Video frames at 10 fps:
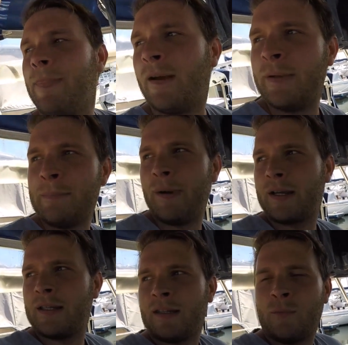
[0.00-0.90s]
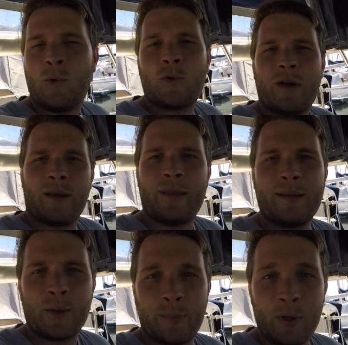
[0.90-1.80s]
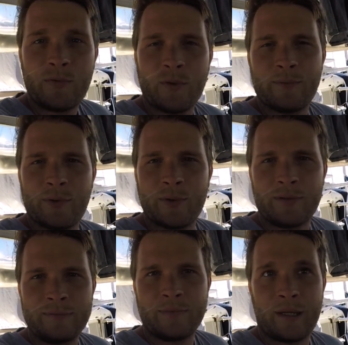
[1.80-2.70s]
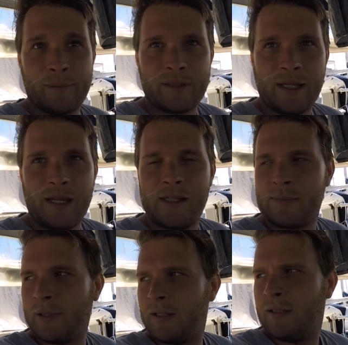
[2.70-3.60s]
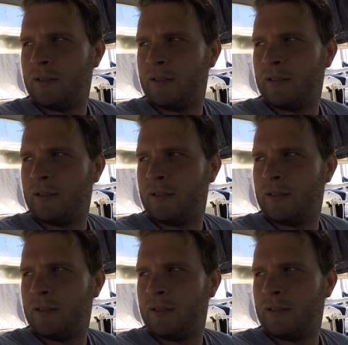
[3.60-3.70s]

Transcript: I've been bucketing the water out of their little boat for them for a couple of days, but